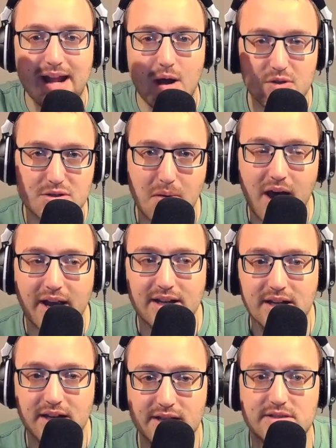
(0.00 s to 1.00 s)
hours behind
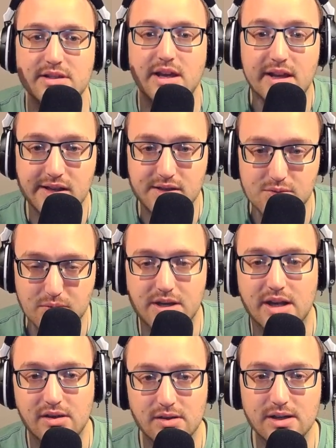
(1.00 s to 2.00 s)
it is is
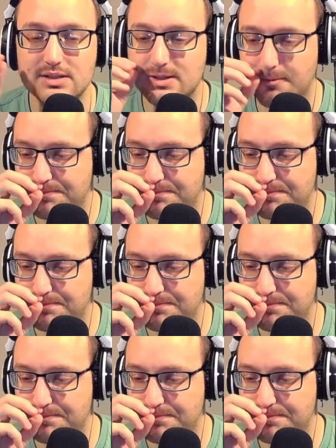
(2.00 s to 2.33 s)
ridiculous.